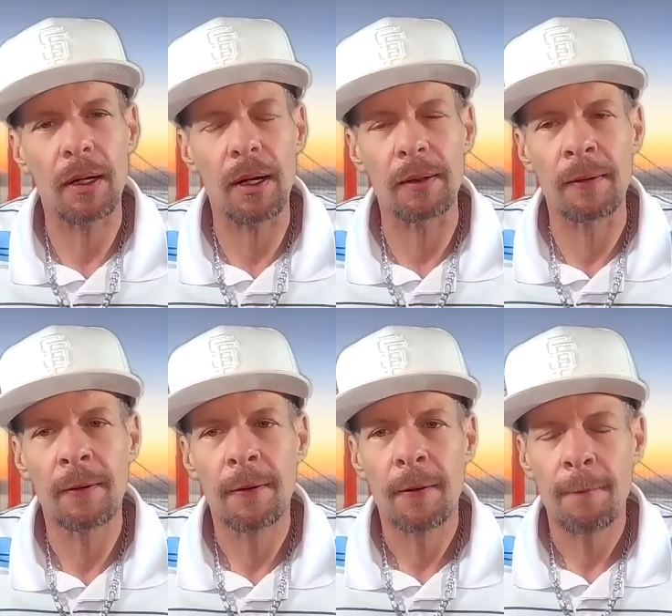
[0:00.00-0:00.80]
And
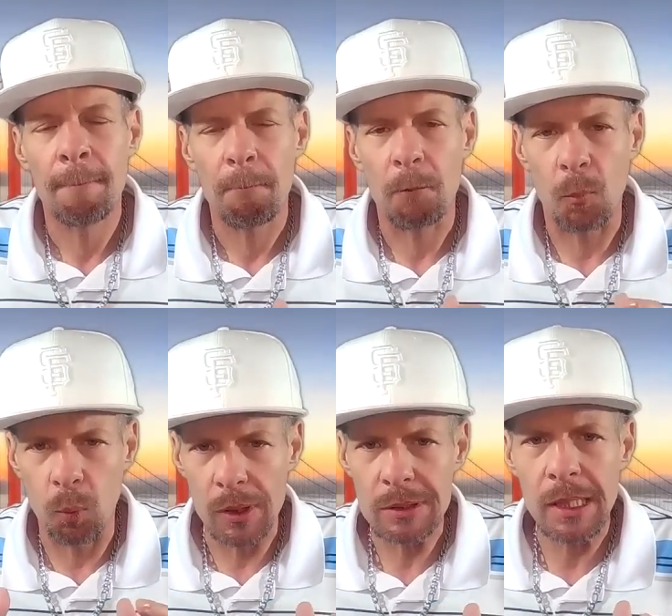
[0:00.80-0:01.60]

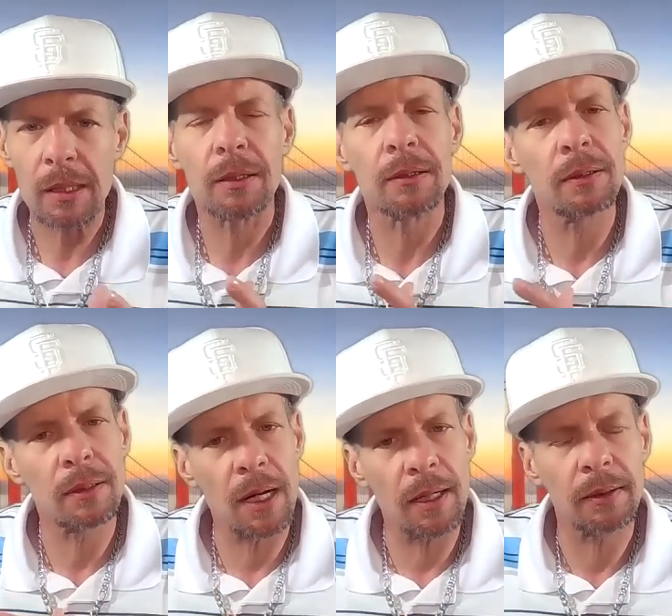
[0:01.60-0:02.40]
what is that going to look
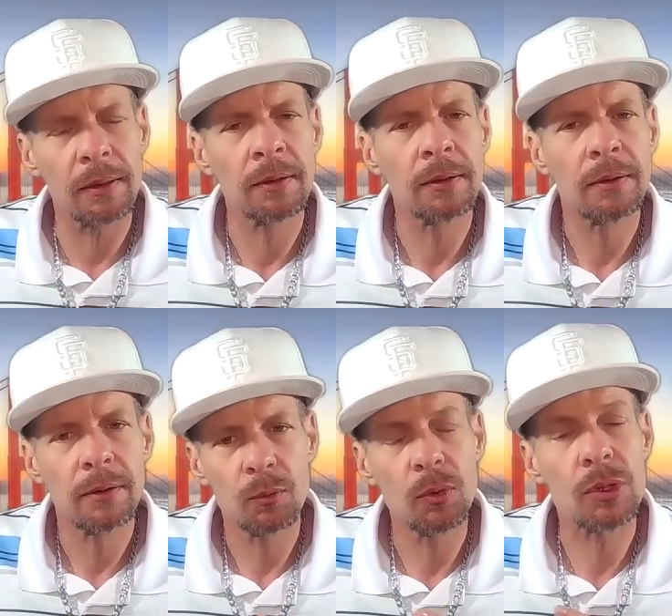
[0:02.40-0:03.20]
like?
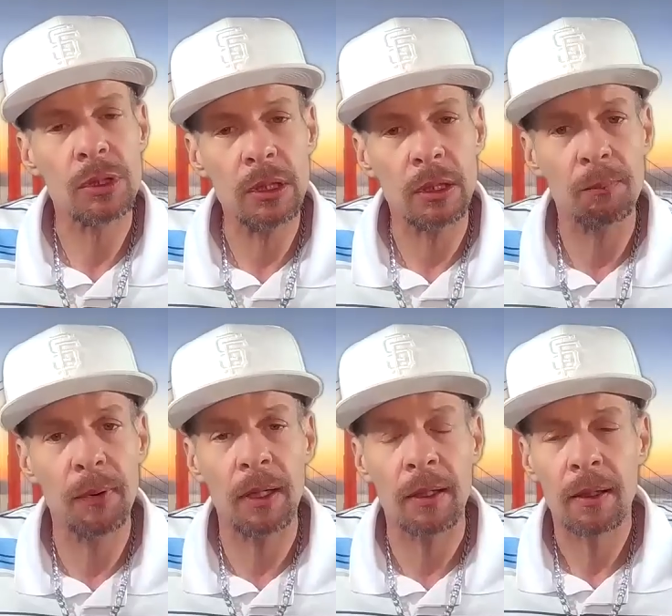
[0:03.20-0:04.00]
We'll see.
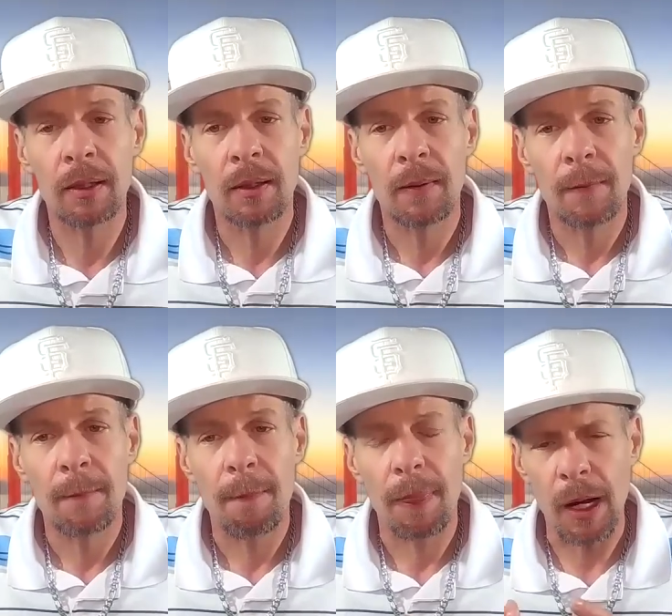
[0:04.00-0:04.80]
But
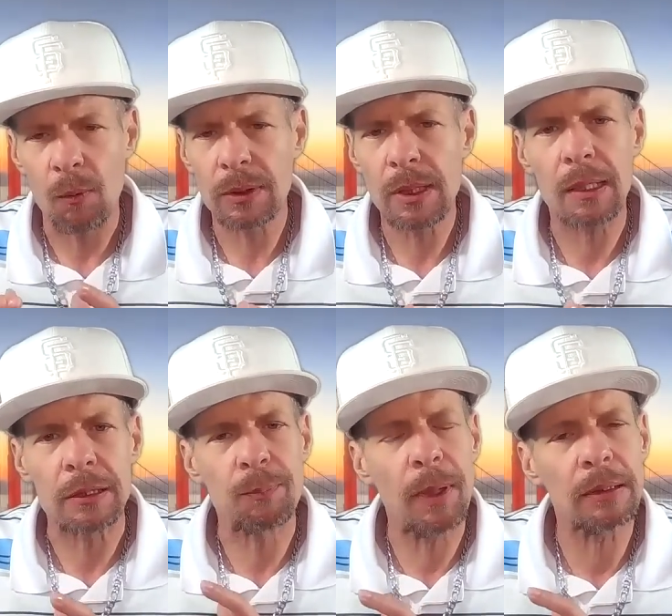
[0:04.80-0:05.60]
I would not
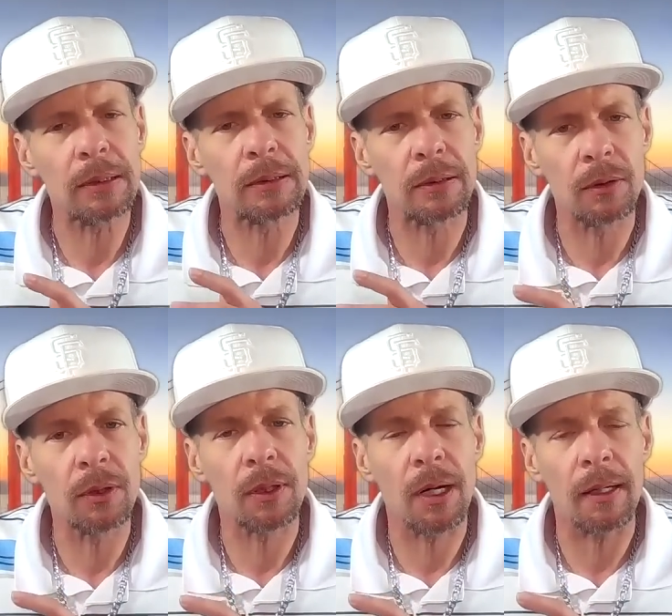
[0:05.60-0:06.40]
expect it to
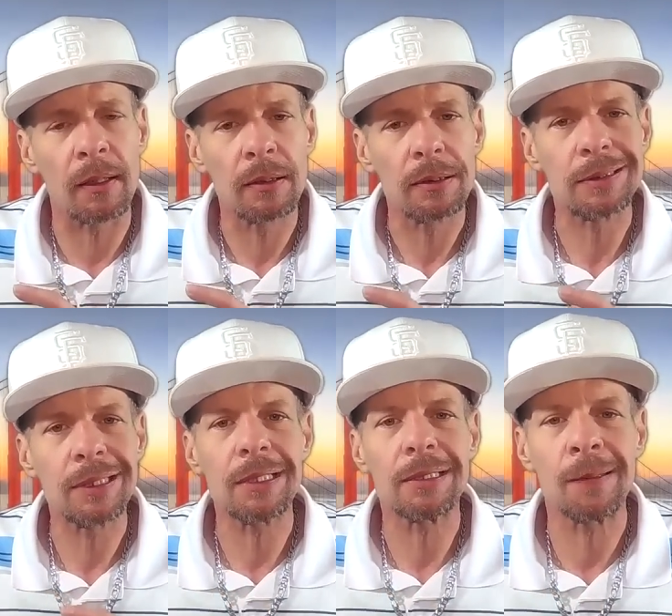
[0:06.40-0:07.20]
look like
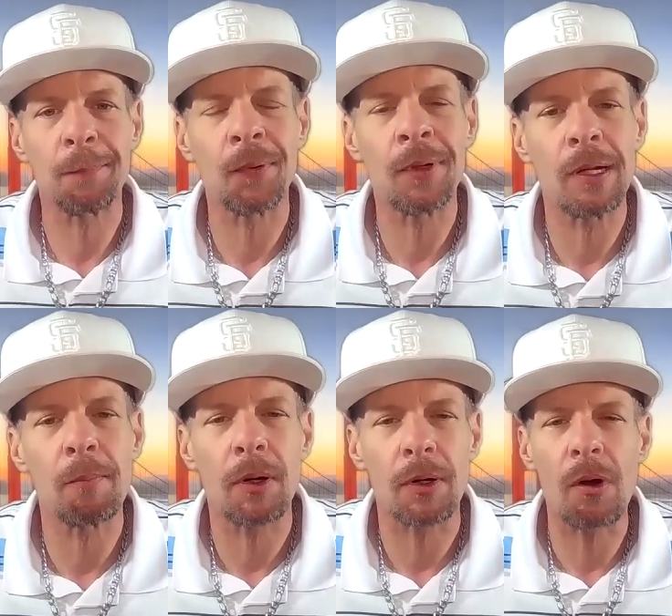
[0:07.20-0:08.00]
CDC putting
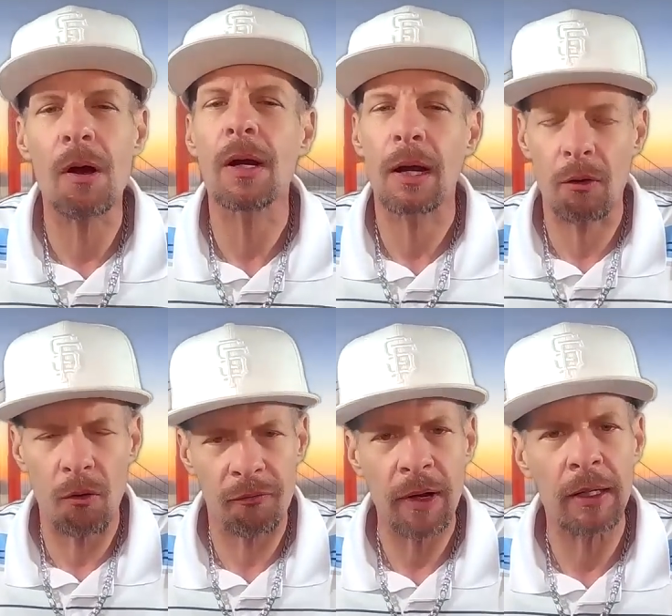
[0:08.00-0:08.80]
them on a yard, like go
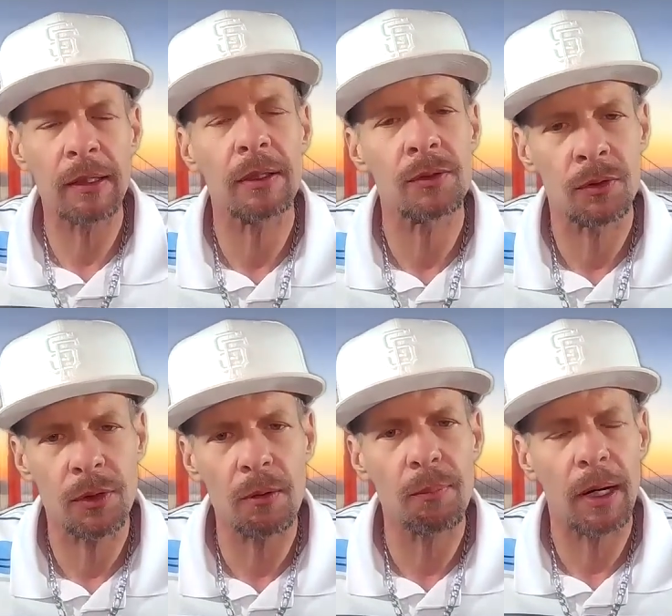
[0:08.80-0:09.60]
fight and get your
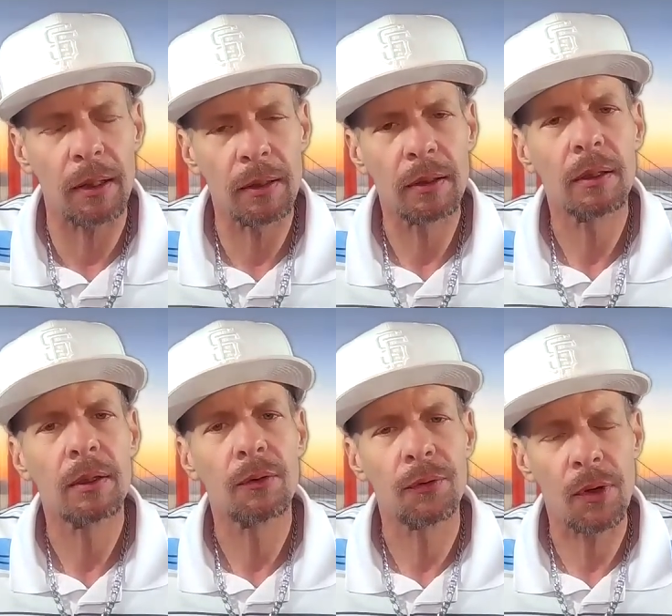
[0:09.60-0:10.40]
yard back.
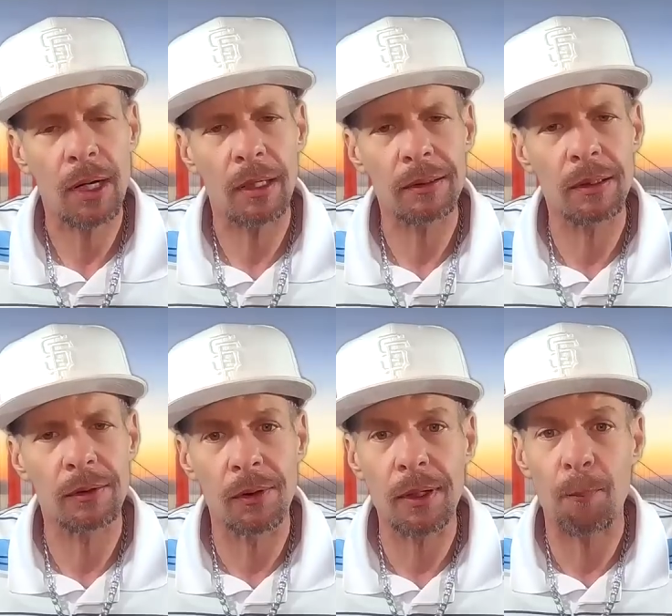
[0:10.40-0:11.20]
I think
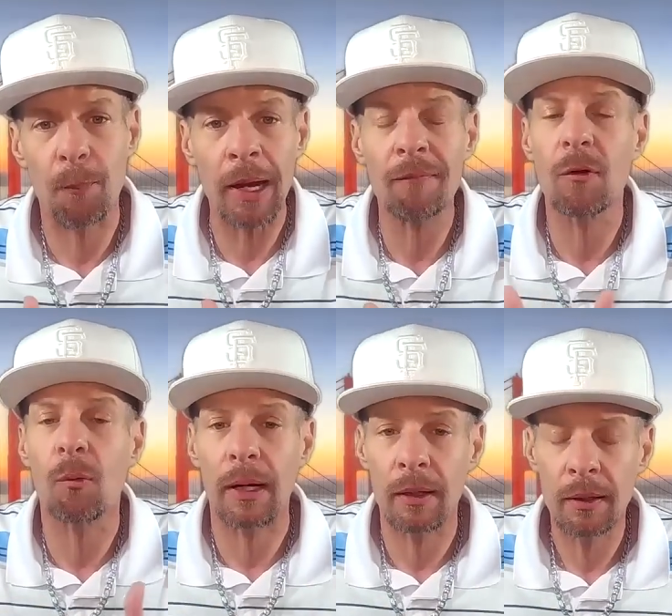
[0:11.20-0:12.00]
they're going to pave the
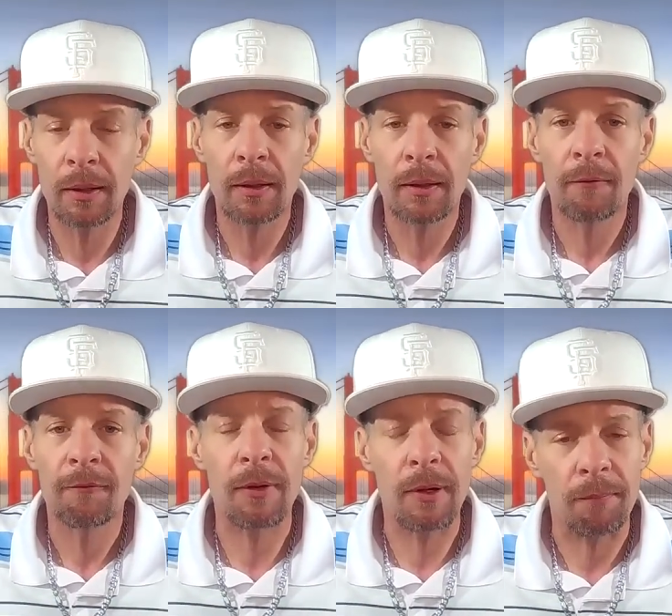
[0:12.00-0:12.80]
way
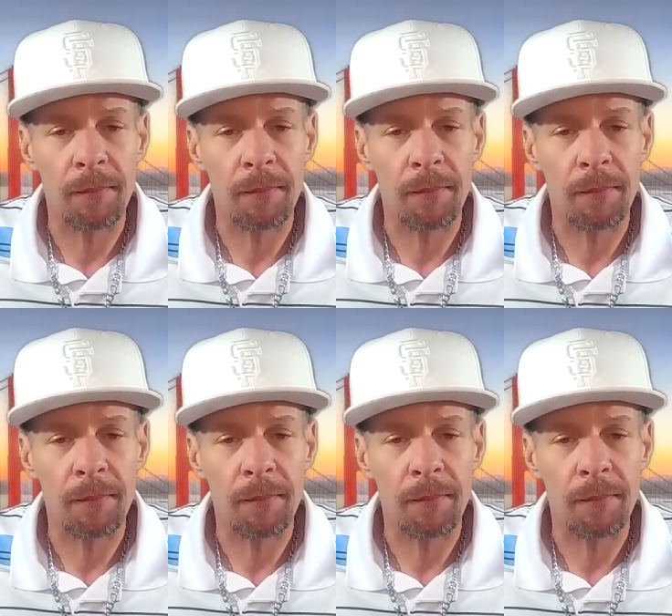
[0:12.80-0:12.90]
for them.